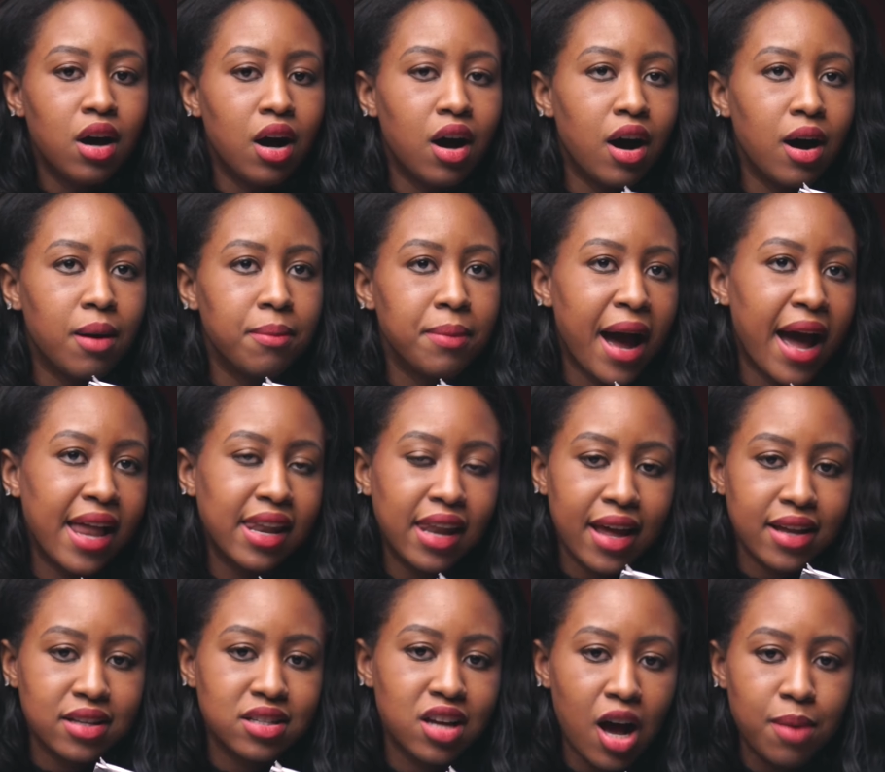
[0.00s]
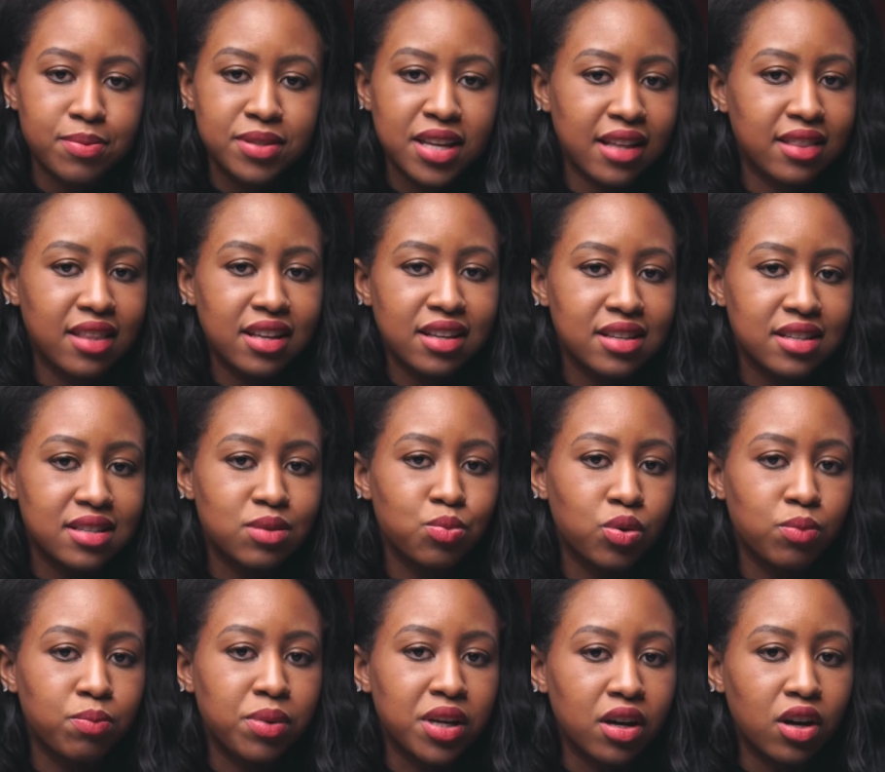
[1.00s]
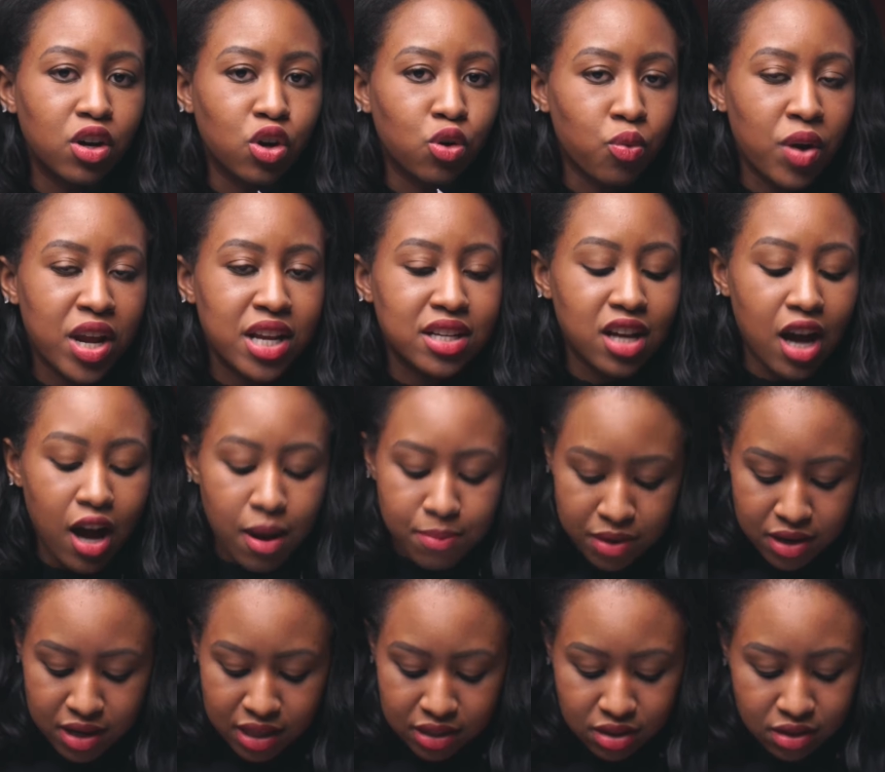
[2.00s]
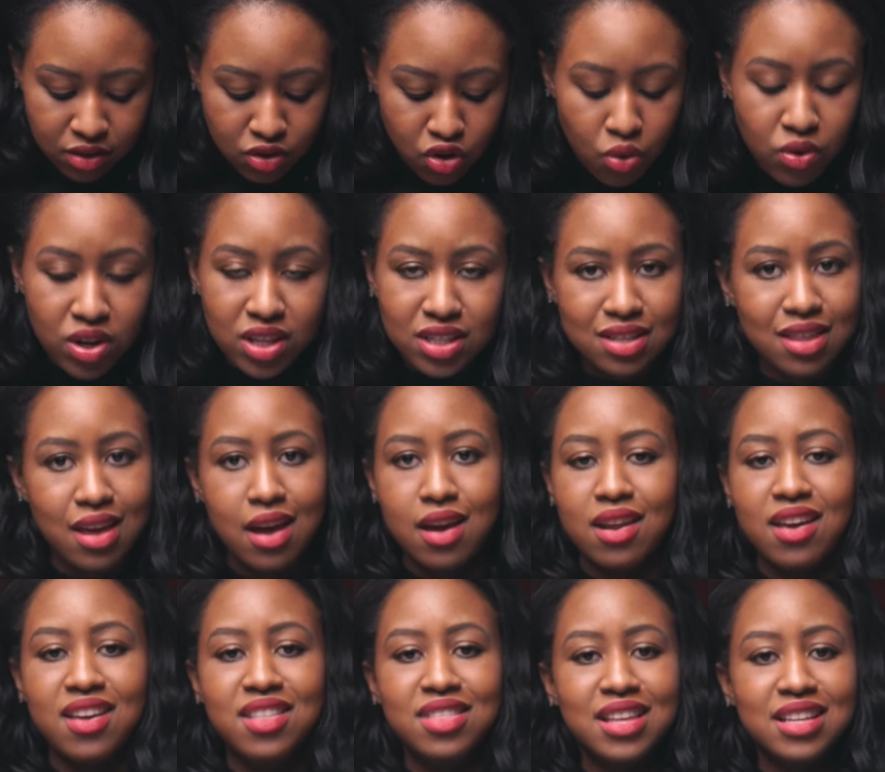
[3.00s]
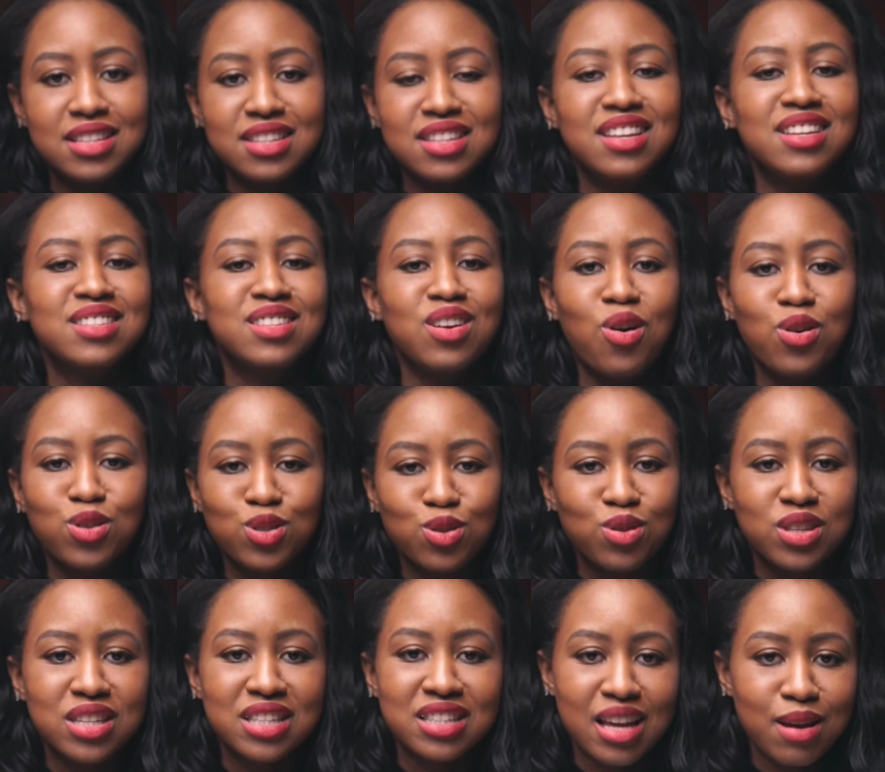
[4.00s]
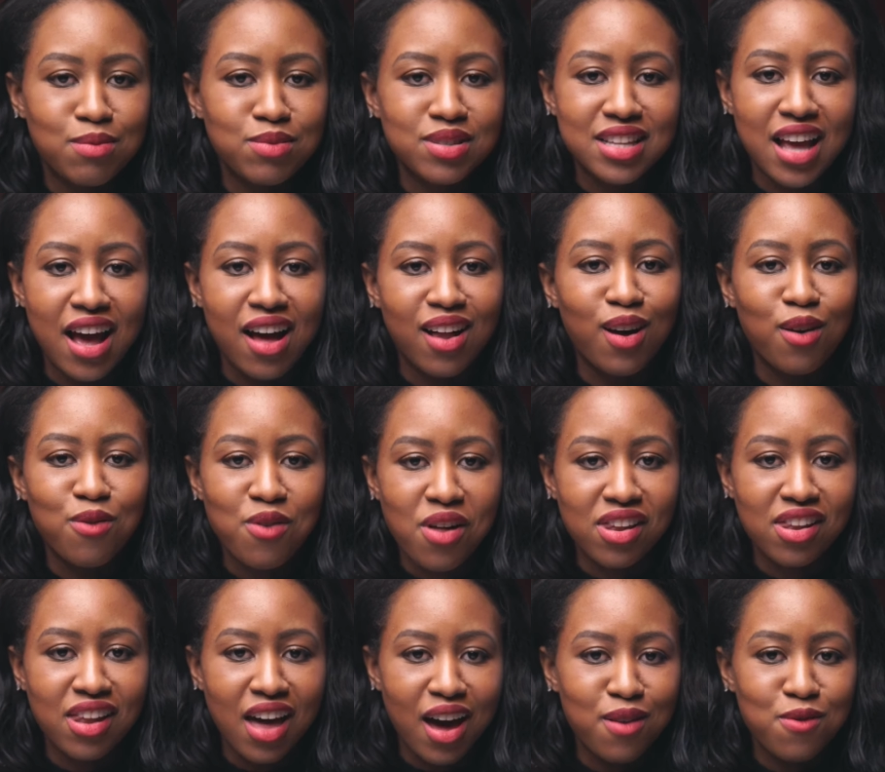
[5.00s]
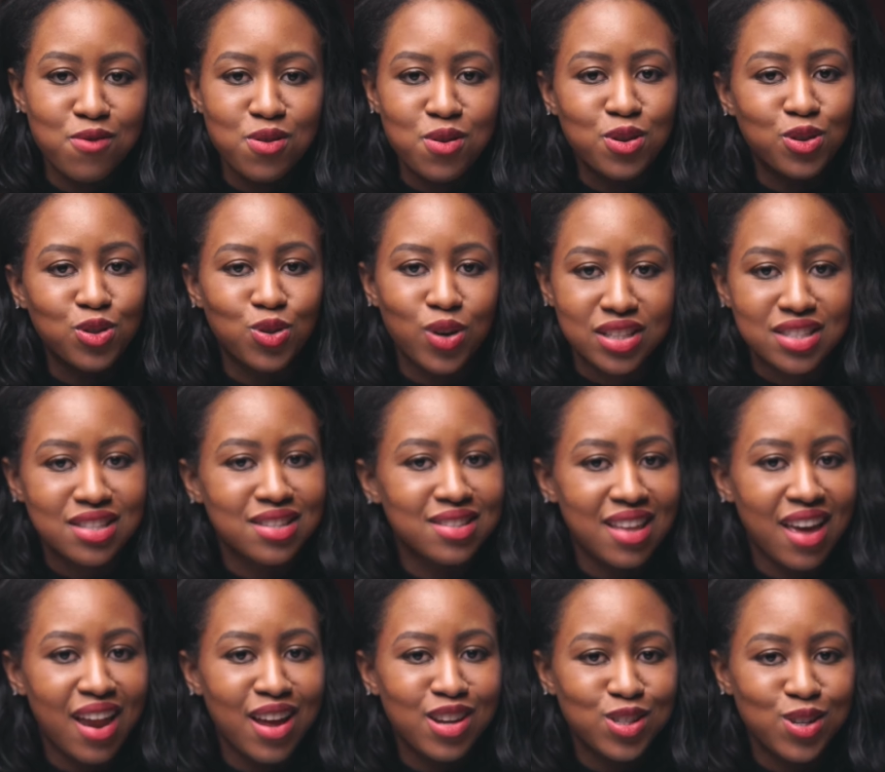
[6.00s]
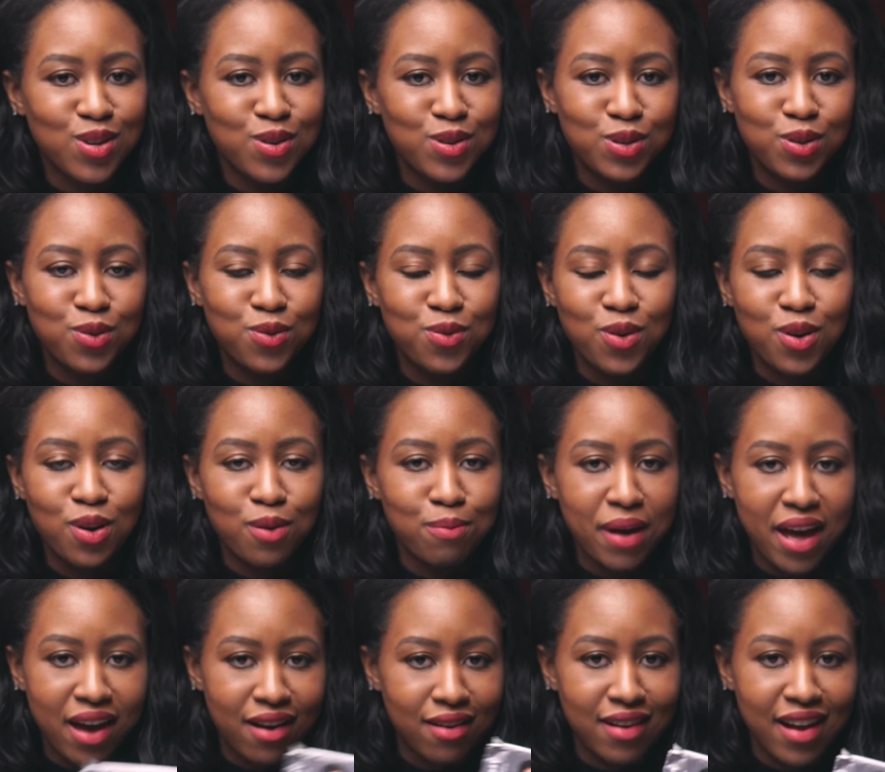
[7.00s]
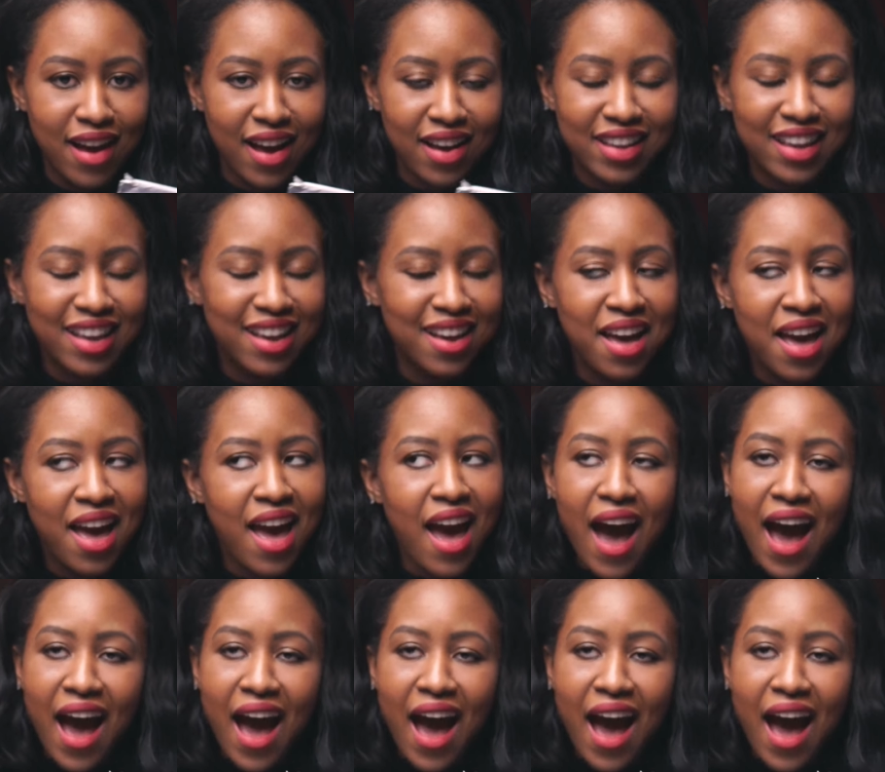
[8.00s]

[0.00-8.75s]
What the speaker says: I like tops. I think this would be a great top. Notice that this is also the same style of a lot of the dresses that I showed you for pattern hacking.